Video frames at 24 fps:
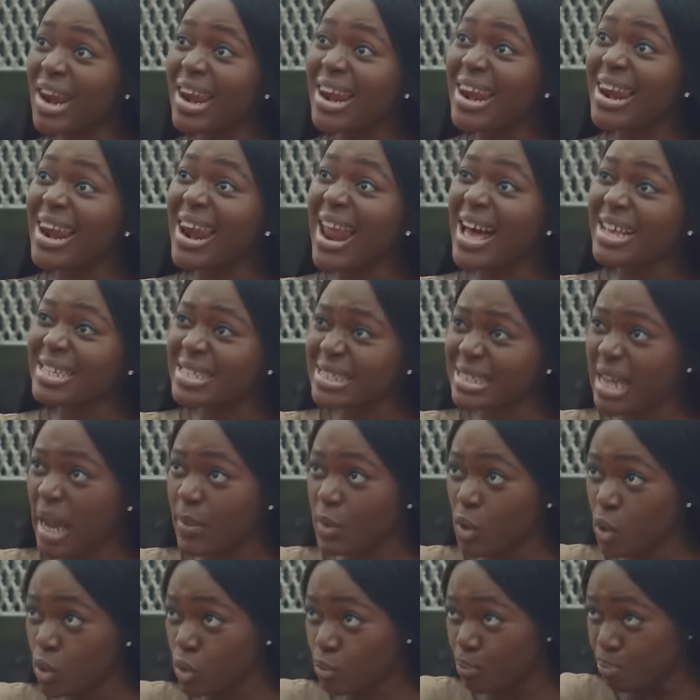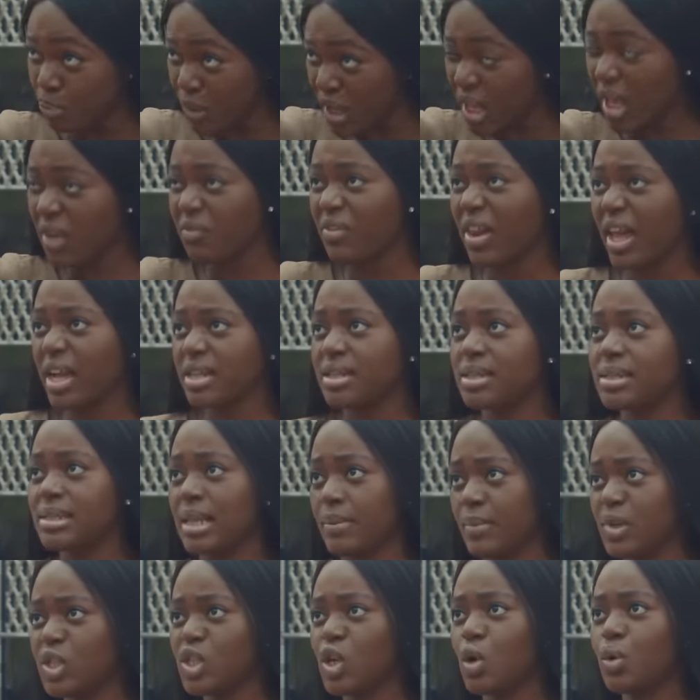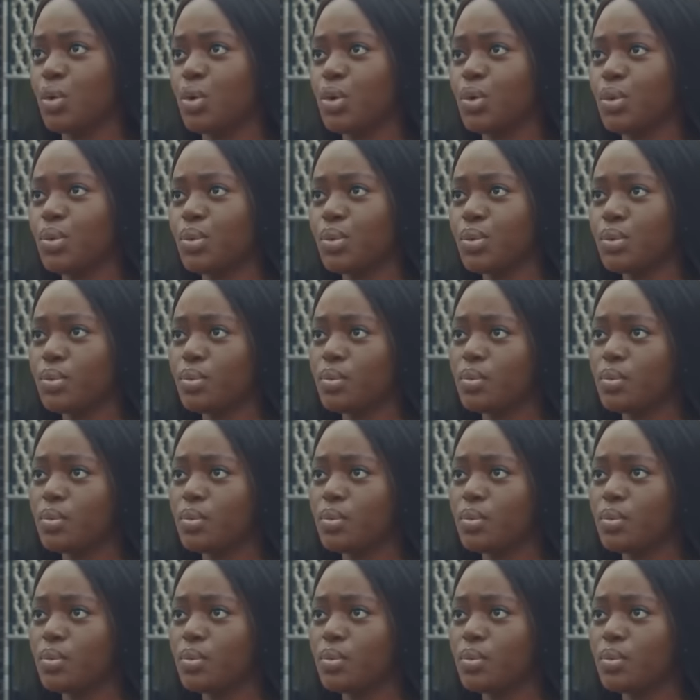last time you would behave like this. Let me tell you.